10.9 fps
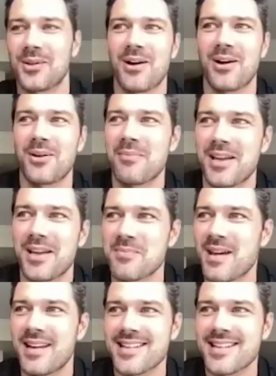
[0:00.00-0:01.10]
I'll yeah. I'll make
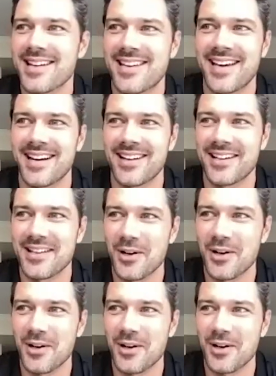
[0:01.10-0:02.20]
as many as I can. I get.
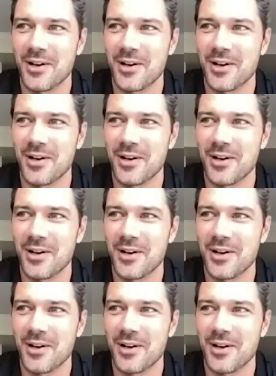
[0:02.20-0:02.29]
I'll...